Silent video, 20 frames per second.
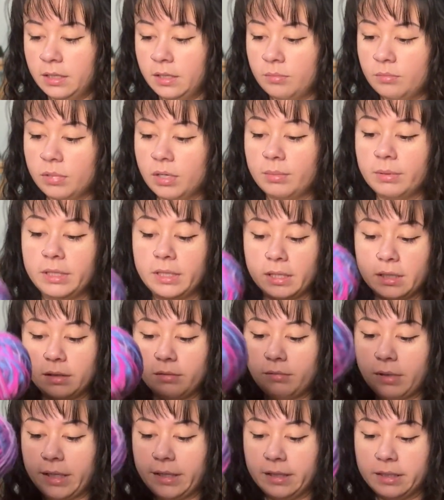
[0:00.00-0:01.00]
probably not gonna
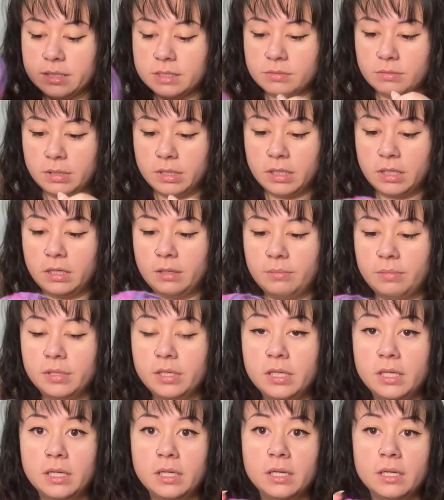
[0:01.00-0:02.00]
wind this one up.
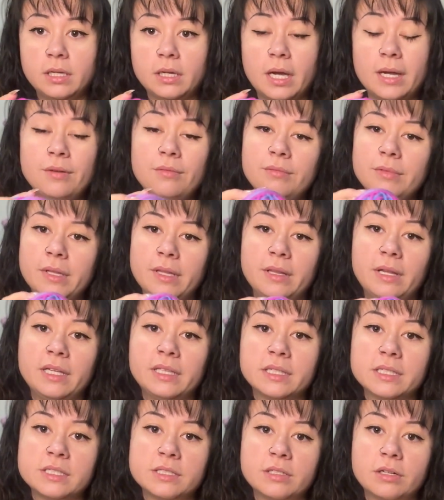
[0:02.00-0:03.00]
I don't really like
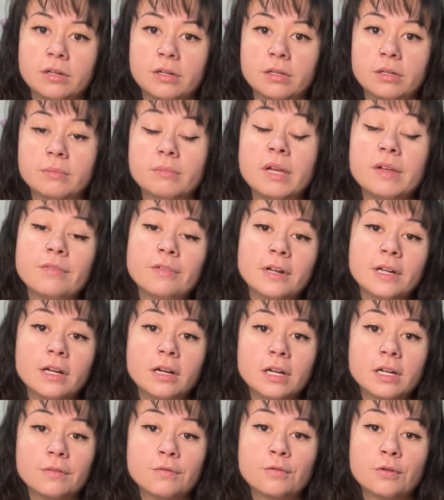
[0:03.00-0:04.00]
this yarn. My friend
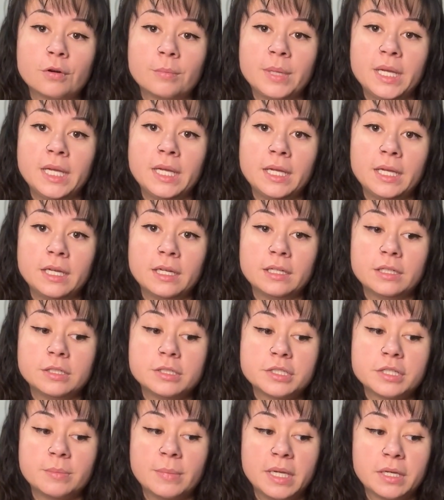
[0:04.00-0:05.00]
got it for me
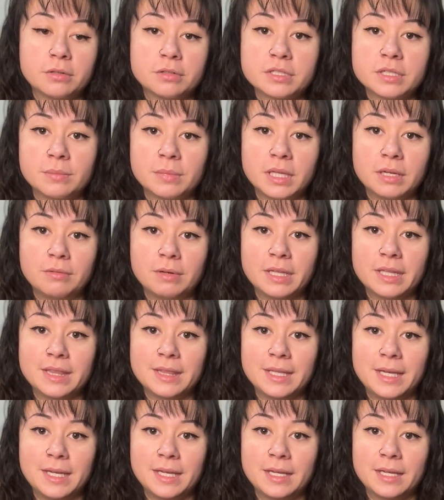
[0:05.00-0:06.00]
to make her something with,
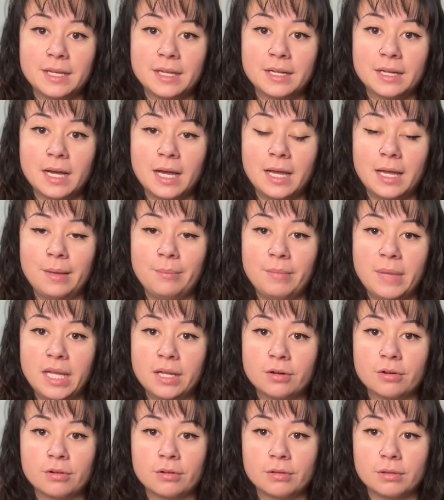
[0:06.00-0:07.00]
and I made
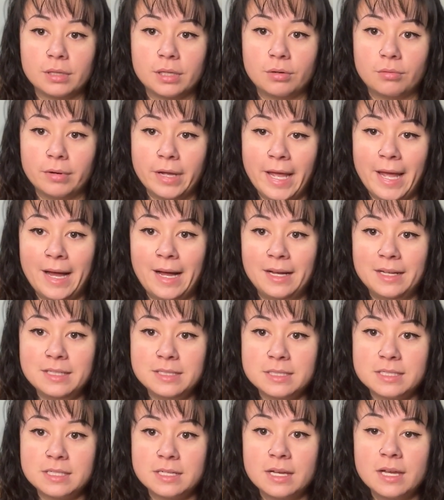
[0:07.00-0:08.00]
her little
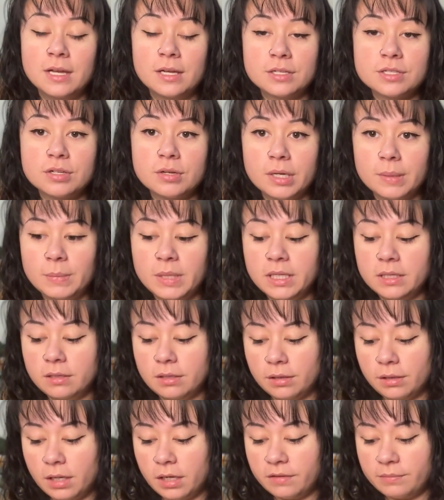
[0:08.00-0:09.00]
cats. So a
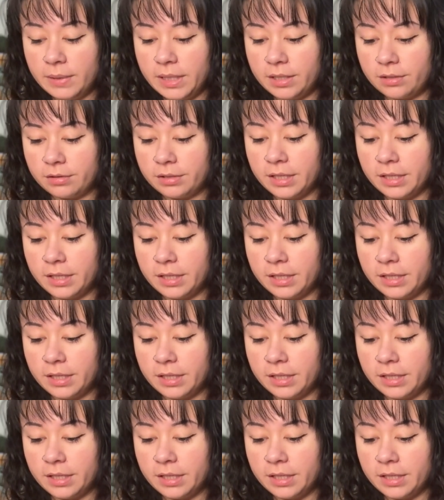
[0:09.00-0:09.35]
lot of my yarn